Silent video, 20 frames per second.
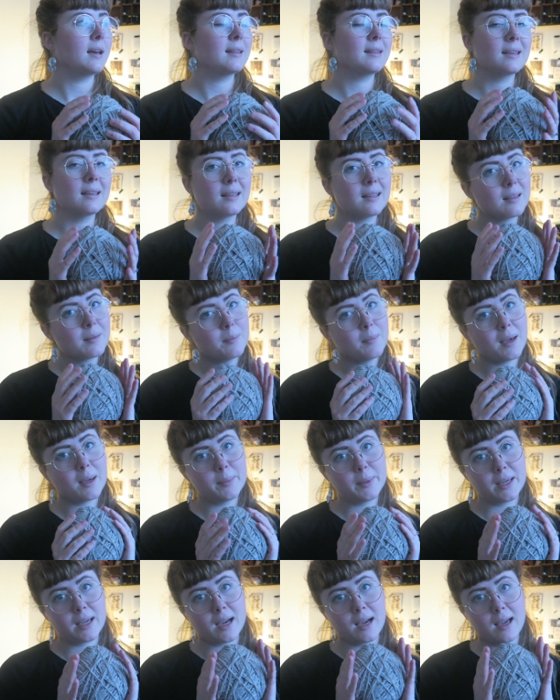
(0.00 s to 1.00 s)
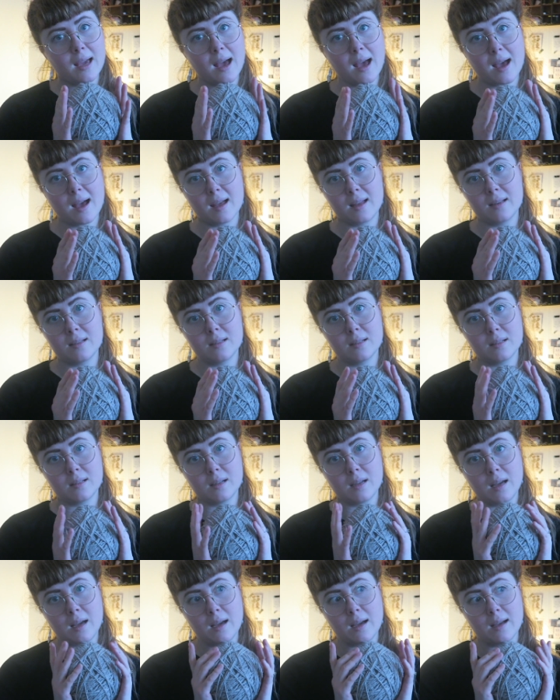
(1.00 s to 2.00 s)
think maybe I had
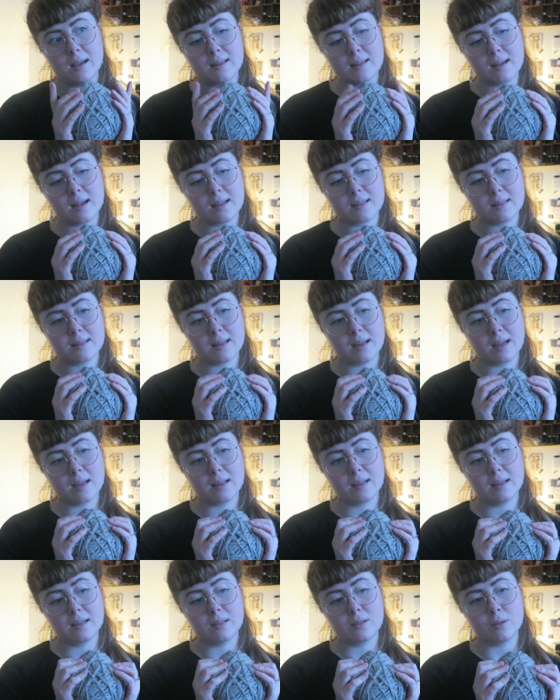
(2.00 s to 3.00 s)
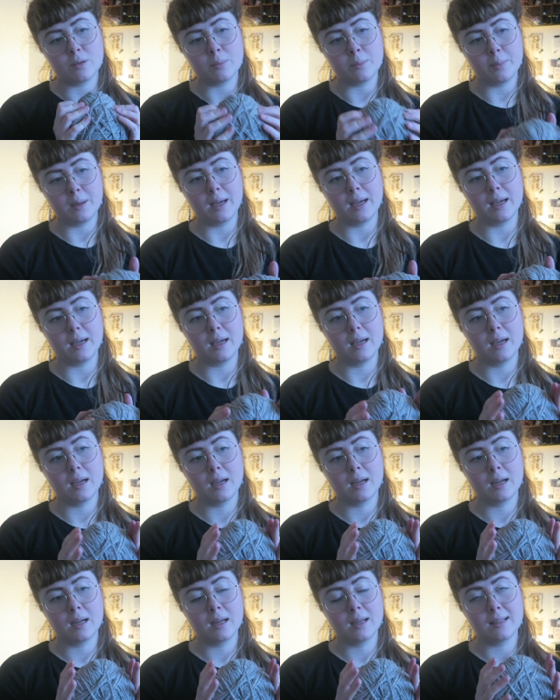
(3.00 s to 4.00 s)
a slightly too big
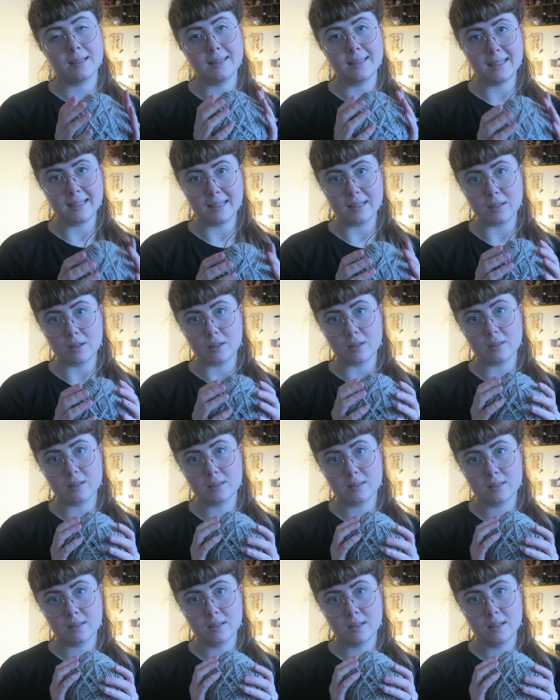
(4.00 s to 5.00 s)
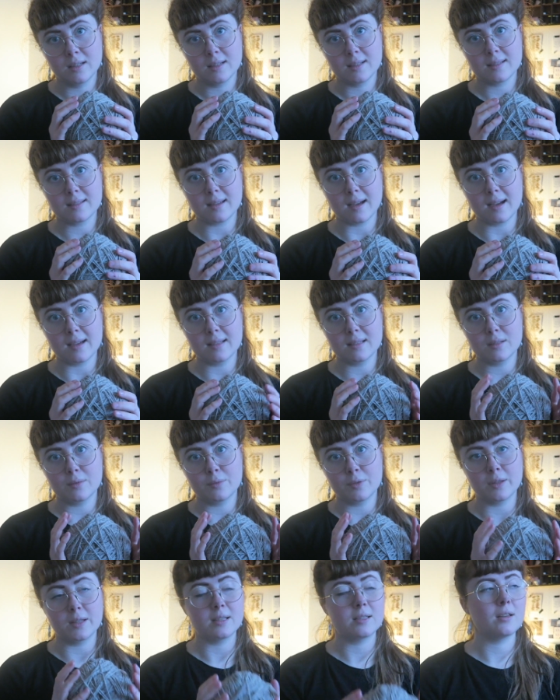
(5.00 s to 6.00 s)
needle, size
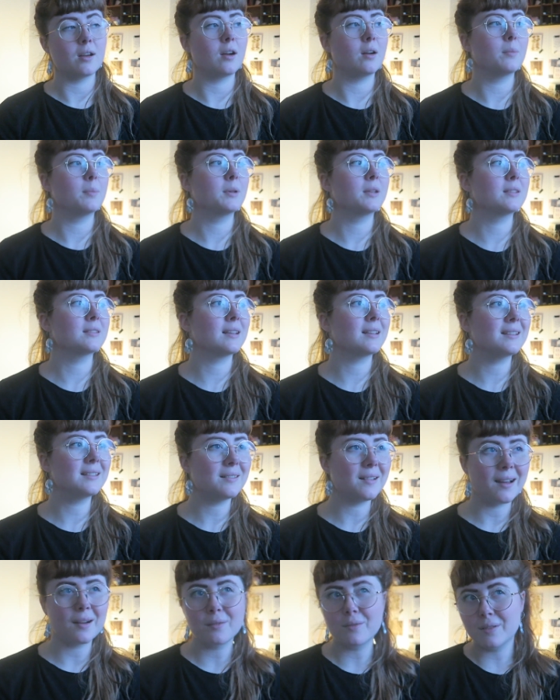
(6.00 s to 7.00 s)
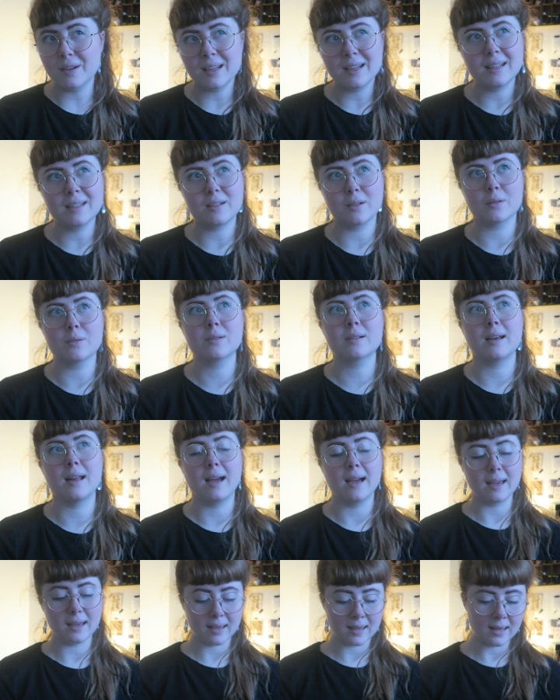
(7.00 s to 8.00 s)
for this yarn, because I really don't
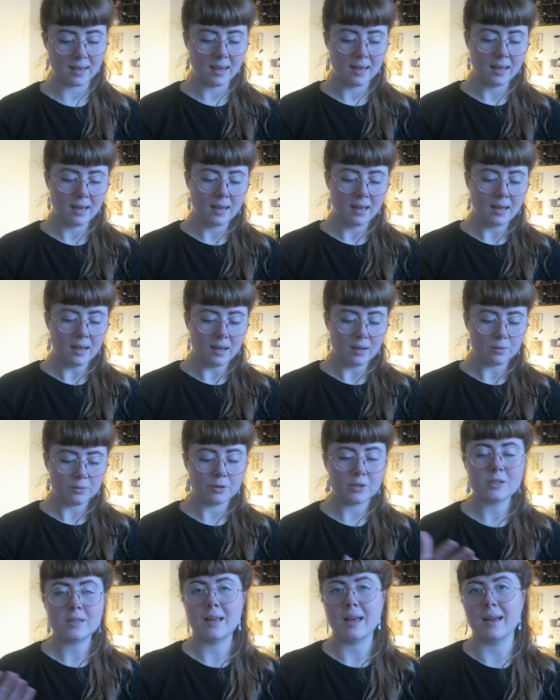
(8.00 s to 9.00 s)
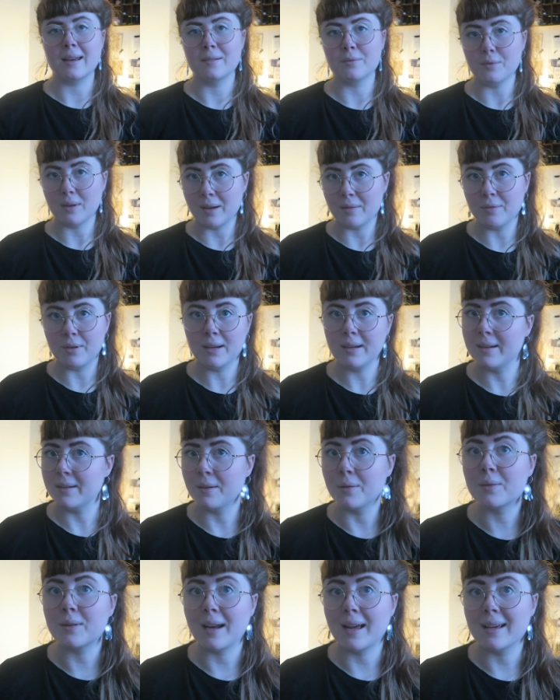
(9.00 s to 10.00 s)
like, firstly I really
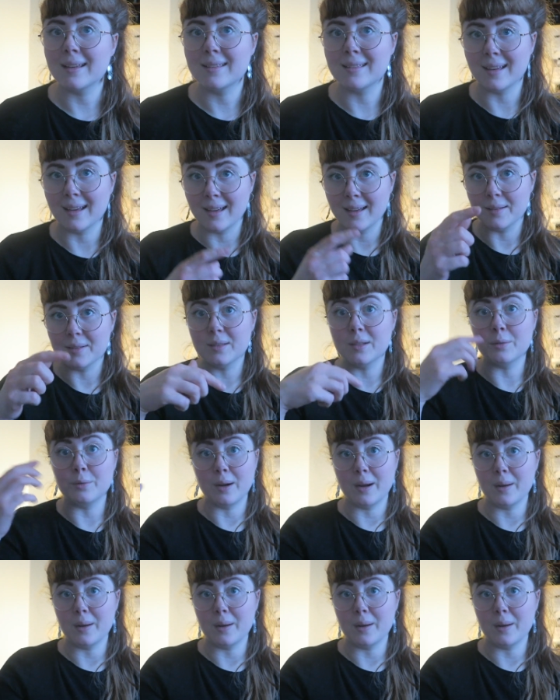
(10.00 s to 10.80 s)
don't like the